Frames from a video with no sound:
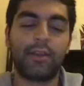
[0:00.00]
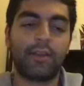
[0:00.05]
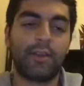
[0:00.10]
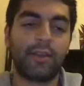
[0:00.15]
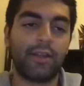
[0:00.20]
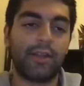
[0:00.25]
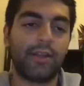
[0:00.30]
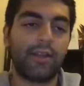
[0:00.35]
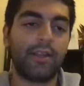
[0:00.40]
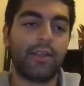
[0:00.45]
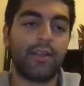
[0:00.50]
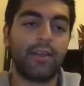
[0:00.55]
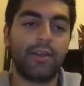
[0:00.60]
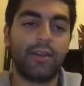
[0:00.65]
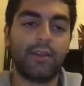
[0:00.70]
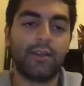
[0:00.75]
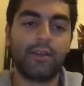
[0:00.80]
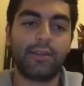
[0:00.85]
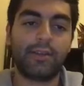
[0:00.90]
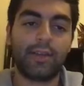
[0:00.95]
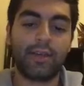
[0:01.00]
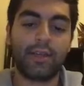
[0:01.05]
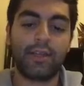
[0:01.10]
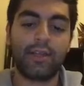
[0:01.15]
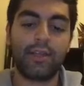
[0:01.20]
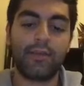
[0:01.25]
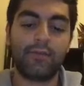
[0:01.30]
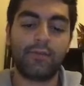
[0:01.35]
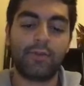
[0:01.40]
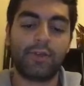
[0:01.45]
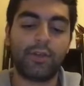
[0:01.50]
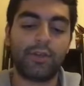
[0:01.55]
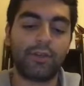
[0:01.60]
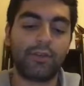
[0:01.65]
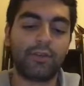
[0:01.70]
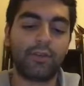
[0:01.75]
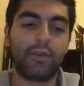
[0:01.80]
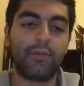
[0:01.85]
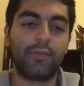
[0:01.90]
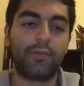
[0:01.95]
like this, and then we can
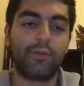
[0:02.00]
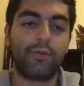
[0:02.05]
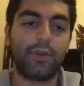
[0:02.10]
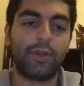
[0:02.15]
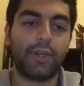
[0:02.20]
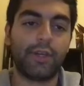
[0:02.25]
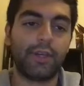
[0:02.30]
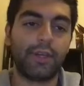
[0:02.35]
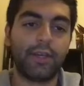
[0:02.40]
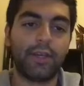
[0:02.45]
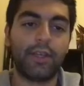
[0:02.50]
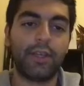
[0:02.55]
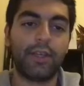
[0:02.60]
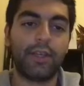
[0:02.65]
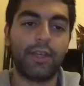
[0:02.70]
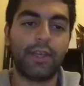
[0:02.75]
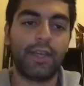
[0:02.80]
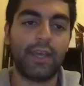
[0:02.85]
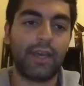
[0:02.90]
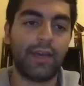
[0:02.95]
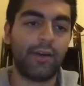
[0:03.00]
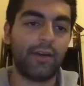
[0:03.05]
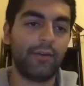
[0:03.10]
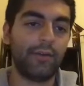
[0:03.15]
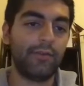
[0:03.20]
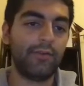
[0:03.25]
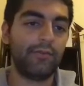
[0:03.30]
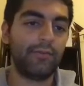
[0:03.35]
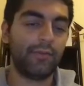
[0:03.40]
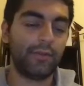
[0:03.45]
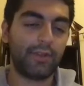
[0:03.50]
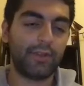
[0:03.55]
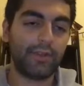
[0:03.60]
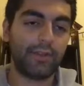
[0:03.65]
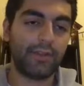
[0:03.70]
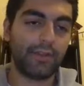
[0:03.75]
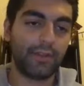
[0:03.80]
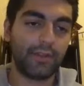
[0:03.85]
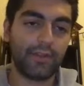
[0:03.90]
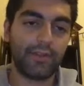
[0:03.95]
start pointing down with
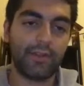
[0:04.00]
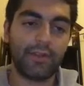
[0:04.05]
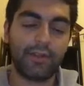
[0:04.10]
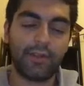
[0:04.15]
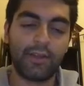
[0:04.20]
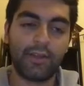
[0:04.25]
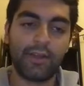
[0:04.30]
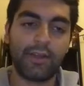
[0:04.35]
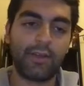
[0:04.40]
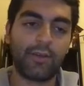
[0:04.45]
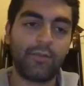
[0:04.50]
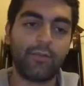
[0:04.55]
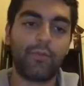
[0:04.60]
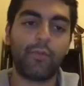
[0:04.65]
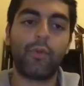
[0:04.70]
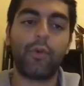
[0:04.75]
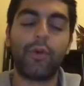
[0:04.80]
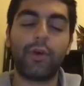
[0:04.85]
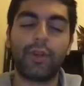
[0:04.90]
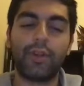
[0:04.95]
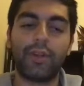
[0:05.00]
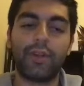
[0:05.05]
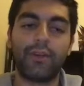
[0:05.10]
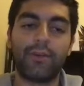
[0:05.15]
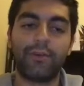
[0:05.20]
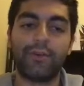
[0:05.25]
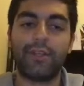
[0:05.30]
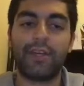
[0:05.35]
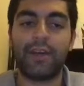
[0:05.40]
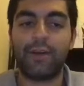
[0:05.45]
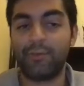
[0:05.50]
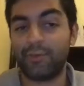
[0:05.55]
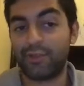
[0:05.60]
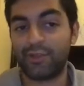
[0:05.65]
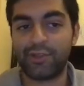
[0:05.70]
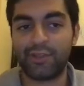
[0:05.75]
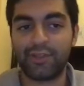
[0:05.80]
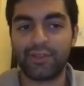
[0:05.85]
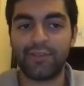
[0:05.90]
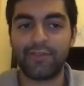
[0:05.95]
the point arrow down, which
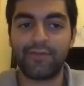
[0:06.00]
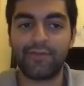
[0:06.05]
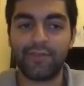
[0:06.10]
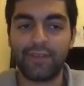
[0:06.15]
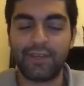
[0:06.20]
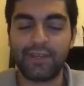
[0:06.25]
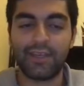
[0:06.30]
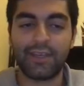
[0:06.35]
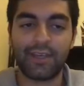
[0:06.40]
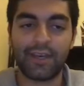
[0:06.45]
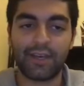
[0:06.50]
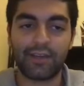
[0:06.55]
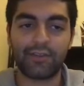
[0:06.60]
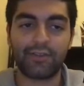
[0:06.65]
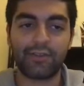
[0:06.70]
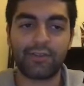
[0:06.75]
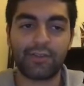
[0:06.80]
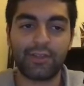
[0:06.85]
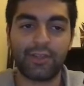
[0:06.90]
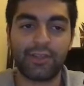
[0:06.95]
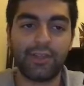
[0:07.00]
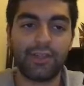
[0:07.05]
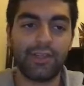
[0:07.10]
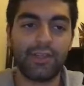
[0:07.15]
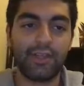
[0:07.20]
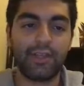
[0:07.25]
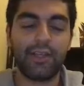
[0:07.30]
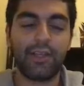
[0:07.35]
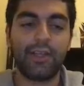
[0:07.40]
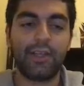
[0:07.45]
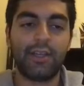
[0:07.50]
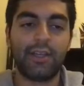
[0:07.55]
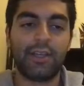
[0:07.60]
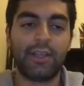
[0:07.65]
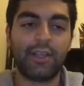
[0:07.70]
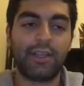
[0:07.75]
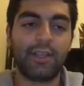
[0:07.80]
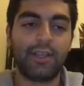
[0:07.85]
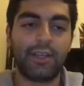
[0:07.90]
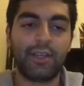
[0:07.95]
is just a V actually.
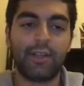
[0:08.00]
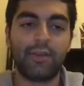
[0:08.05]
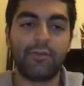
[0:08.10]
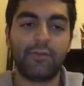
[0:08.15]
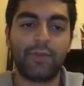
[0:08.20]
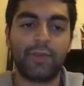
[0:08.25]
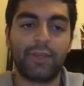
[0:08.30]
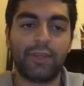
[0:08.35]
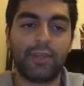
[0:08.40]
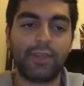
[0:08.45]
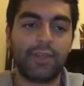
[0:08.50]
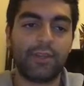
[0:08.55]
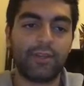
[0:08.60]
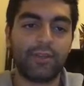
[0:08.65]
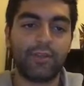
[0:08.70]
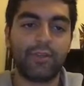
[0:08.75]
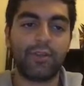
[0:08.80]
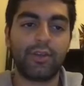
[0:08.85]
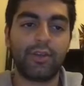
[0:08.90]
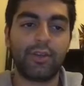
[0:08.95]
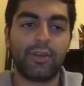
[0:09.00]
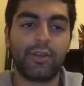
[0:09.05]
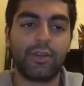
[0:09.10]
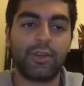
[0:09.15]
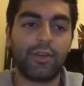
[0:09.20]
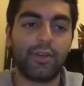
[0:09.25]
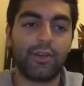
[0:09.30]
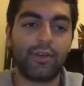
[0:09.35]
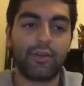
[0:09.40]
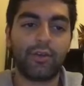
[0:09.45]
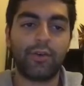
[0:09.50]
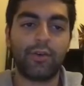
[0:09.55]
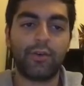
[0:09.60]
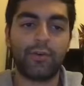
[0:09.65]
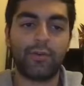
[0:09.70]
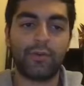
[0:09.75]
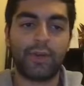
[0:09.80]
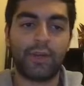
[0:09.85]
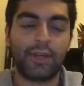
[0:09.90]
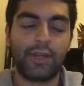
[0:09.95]
Then we can go
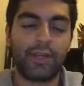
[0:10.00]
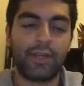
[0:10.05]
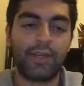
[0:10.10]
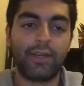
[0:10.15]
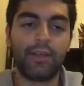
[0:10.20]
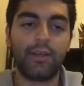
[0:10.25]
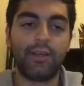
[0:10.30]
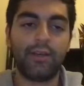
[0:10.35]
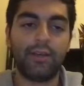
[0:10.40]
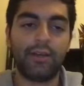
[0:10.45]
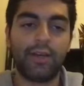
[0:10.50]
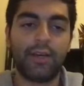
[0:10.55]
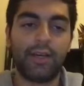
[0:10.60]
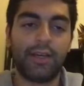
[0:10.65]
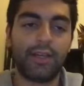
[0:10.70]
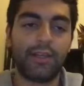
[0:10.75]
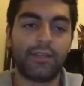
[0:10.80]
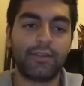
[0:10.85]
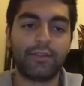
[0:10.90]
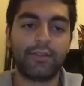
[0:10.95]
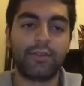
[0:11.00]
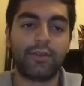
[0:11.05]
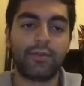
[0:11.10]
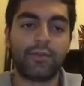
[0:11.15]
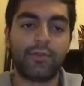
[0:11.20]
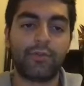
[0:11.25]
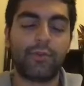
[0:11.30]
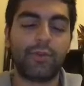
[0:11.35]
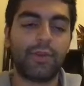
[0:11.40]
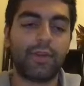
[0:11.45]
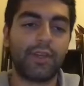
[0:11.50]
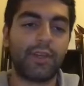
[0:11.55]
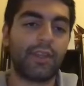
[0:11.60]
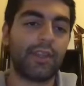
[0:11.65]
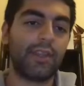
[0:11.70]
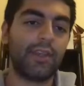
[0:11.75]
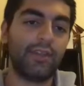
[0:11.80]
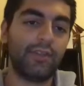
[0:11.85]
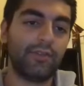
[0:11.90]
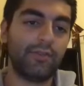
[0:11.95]
right here and start pointing
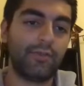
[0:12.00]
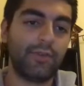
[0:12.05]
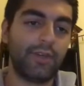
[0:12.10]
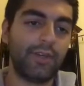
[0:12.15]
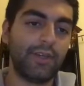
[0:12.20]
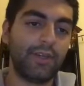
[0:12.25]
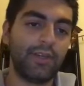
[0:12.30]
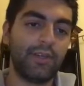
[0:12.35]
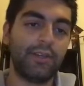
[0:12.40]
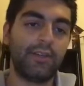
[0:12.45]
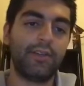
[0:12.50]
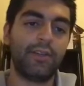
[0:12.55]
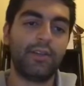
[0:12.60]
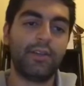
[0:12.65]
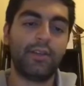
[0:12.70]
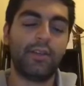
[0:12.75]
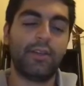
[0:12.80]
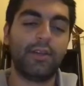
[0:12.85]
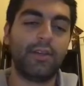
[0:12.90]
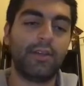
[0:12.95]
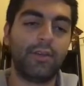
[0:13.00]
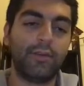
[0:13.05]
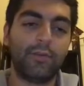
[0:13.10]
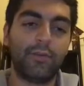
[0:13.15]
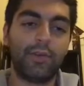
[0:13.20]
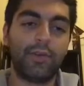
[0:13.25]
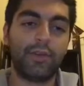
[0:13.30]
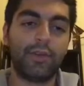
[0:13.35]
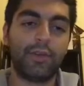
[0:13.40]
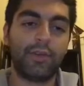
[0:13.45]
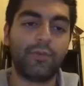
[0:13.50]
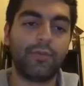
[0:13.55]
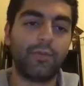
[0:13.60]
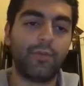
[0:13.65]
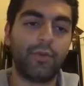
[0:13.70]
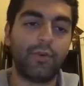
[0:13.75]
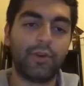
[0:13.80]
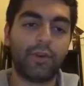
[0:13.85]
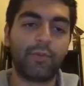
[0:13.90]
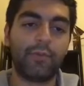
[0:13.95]
this way. We could
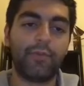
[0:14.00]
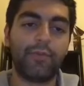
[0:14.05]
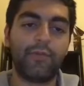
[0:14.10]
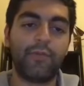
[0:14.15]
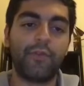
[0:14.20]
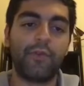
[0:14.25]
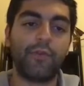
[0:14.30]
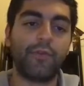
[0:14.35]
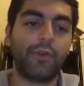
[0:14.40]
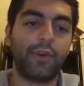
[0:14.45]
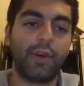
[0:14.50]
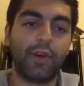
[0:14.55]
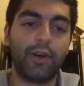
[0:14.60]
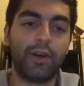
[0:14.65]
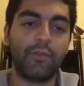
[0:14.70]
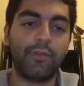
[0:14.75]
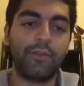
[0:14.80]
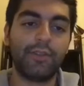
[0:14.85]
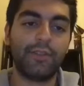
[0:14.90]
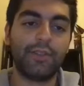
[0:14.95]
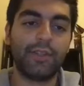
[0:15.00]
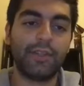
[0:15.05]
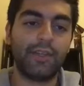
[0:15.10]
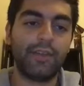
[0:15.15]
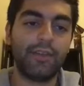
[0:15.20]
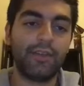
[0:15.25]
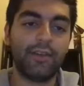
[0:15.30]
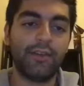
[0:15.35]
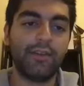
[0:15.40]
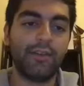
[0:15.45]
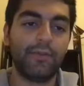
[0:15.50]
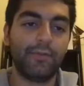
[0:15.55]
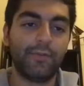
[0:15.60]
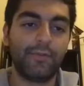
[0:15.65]
put a few commas here.